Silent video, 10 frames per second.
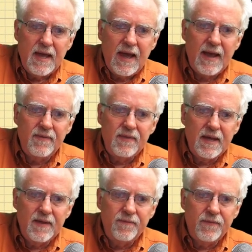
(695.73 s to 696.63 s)
and
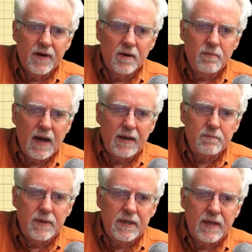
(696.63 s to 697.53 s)
then there might
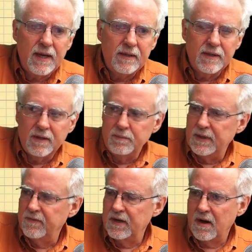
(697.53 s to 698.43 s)
be a little bit
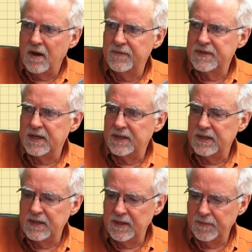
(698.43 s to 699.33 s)
of an offset in
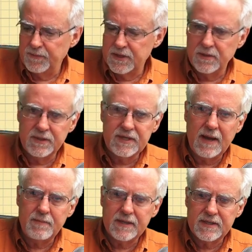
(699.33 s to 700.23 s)
here. So does that
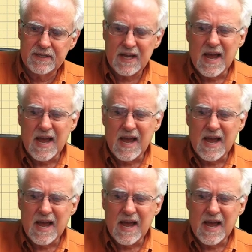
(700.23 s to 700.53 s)
make sense?